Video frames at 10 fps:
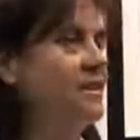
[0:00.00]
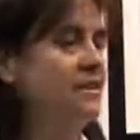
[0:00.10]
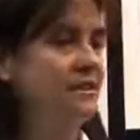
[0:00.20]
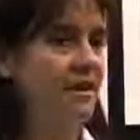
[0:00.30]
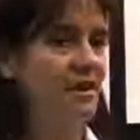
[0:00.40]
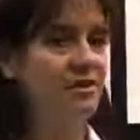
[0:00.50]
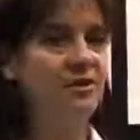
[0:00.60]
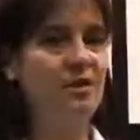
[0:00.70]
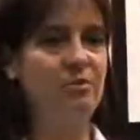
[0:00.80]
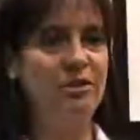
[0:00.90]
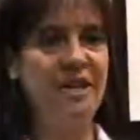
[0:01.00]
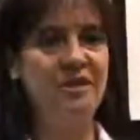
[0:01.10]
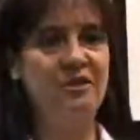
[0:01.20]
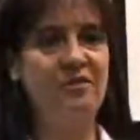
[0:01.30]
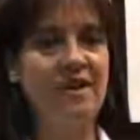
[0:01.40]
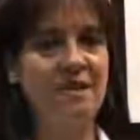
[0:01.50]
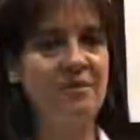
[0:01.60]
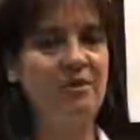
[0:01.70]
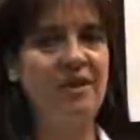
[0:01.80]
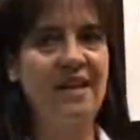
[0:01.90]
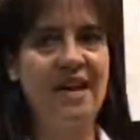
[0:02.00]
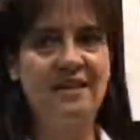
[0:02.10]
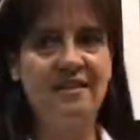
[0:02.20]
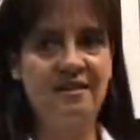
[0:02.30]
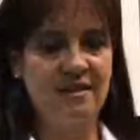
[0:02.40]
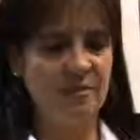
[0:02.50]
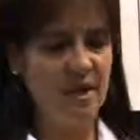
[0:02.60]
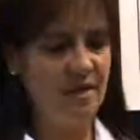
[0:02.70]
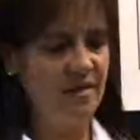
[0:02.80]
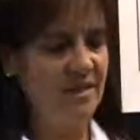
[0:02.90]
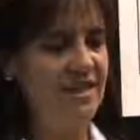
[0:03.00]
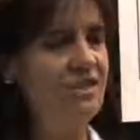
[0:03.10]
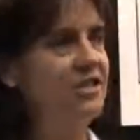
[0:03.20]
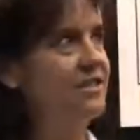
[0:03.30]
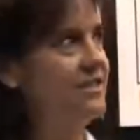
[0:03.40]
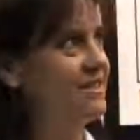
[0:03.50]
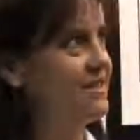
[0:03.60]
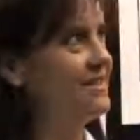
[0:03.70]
so you protect your investment with the cases as well as the leashes.